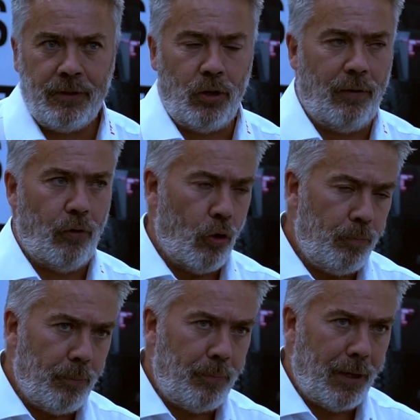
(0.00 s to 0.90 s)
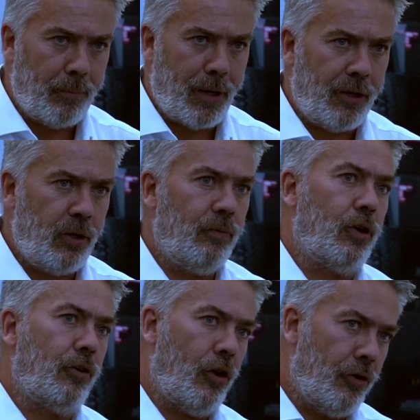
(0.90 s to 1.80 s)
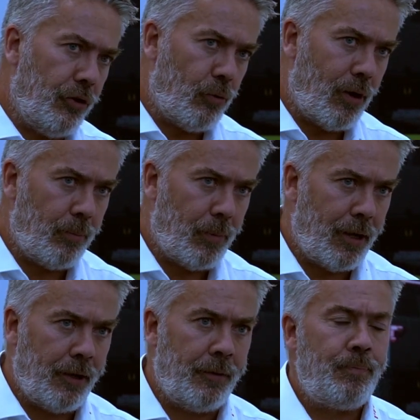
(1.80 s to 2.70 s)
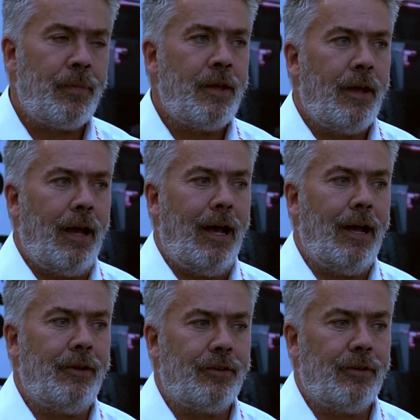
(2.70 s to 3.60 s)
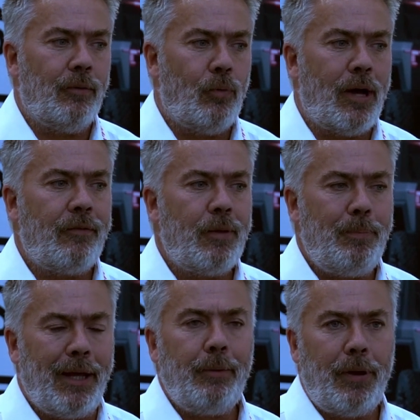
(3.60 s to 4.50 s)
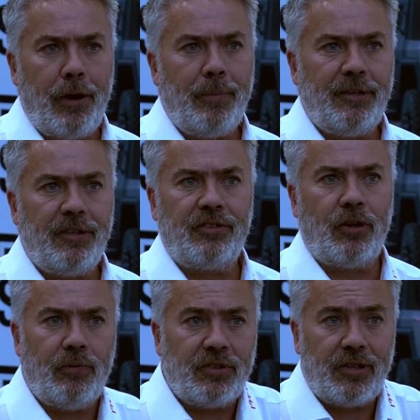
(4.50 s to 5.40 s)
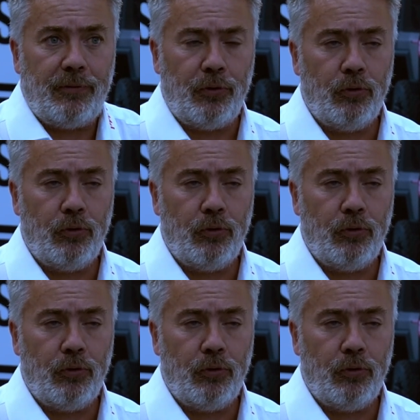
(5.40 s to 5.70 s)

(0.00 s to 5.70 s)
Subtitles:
You have open pit mine, you've got underground mine, and one of the big parameters, obviously,